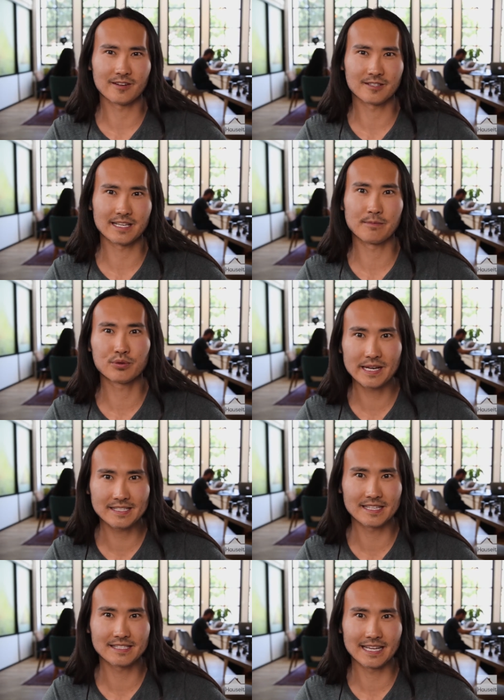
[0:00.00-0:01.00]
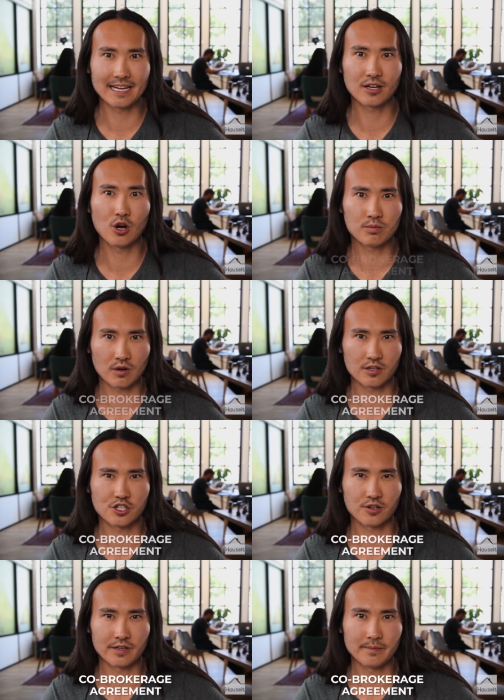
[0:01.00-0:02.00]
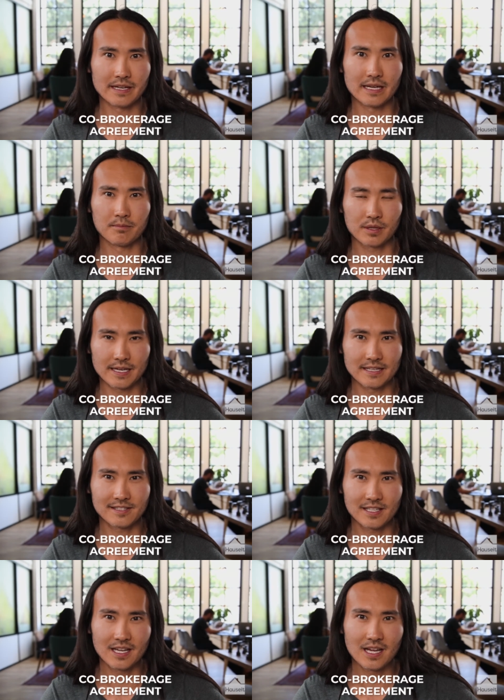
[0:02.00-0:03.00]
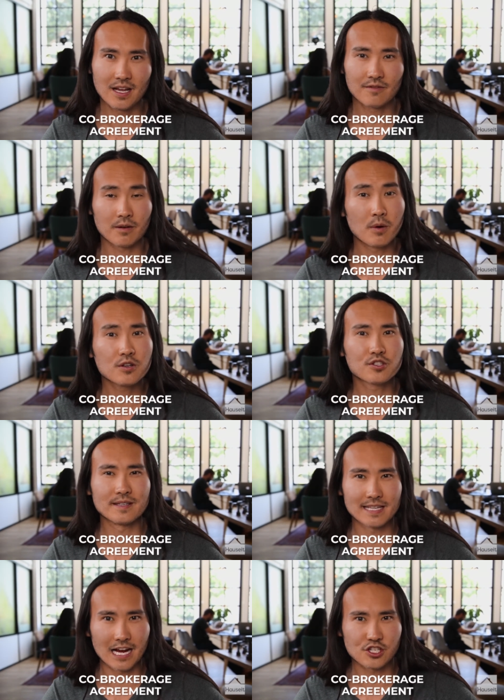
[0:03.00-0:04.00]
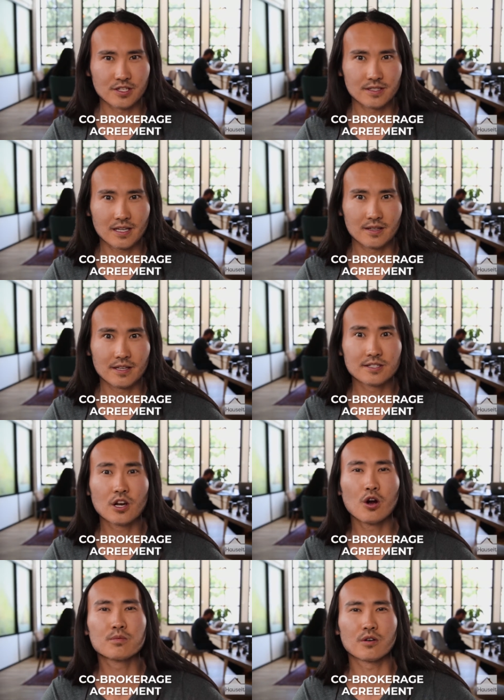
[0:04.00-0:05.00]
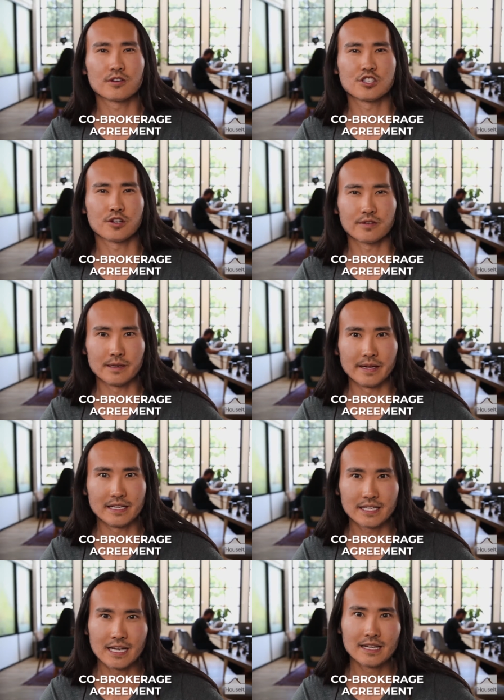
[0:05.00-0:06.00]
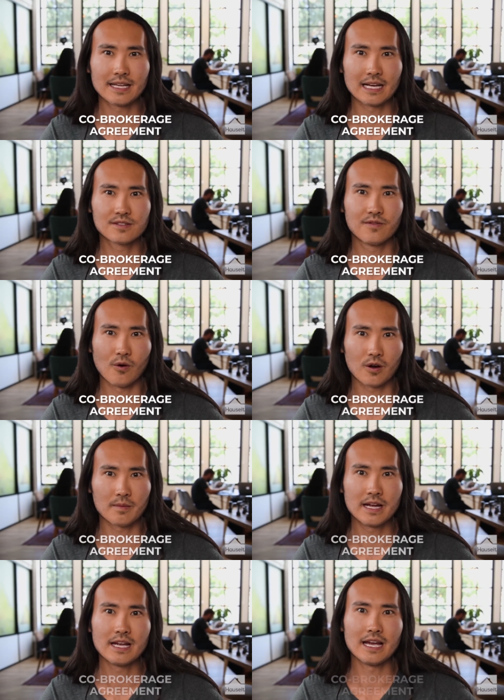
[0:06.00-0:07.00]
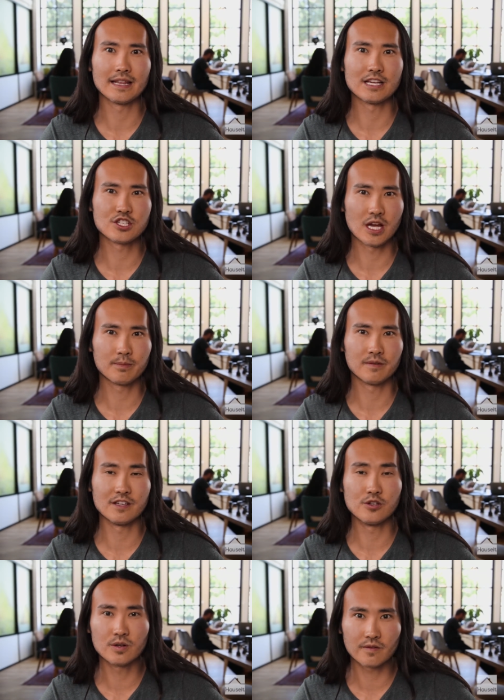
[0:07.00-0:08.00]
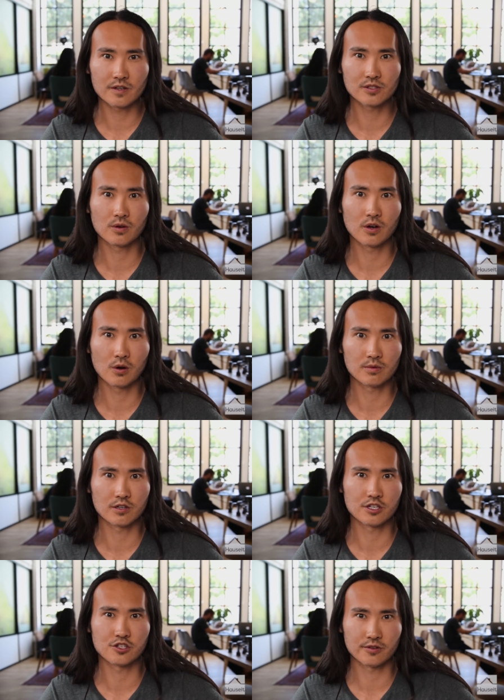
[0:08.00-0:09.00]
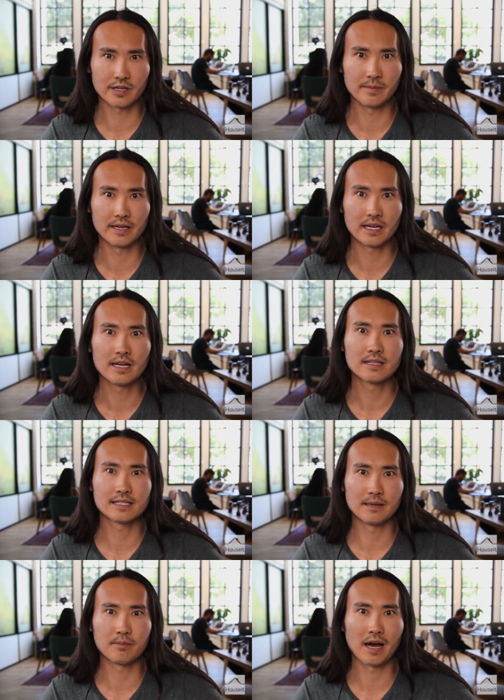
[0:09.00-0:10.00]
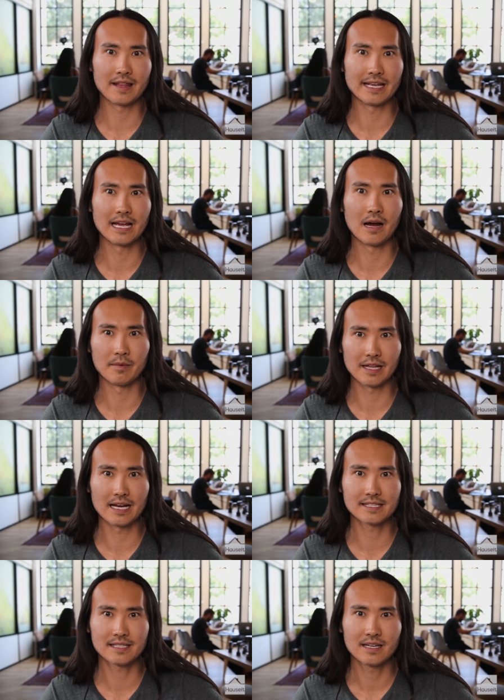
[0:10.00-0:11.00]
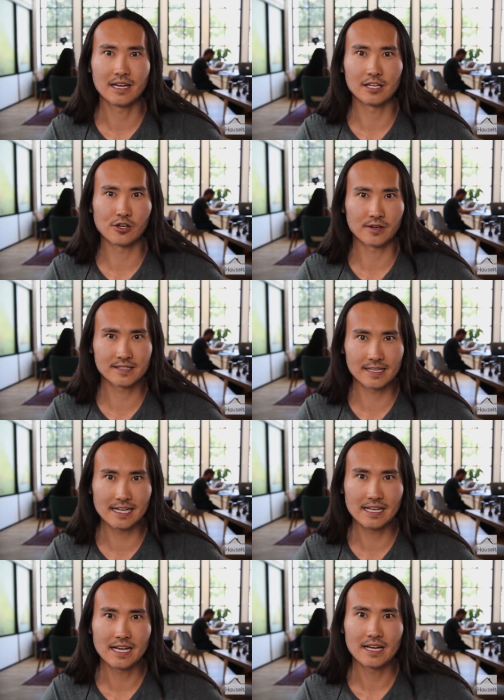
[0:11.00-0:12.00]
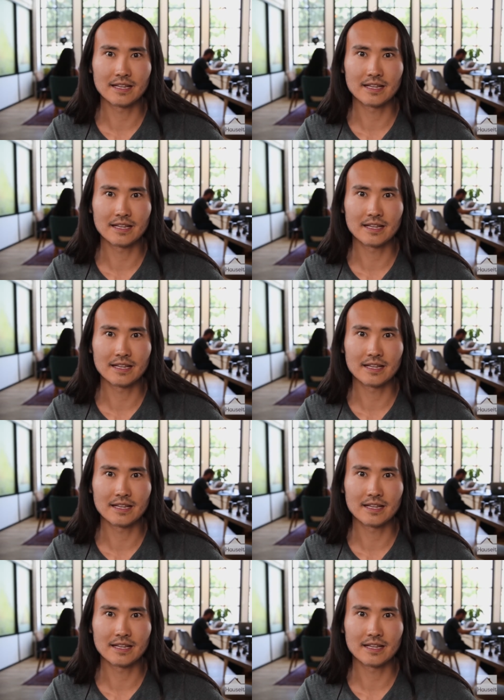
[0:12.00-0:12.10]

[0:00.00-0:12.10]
there is a pre-existing co-brokerage agreement in place. For most transactions, this co-brokerage agreement takes form in the shape of a universal co-brokerage agreement sent by the MLS. In New York City,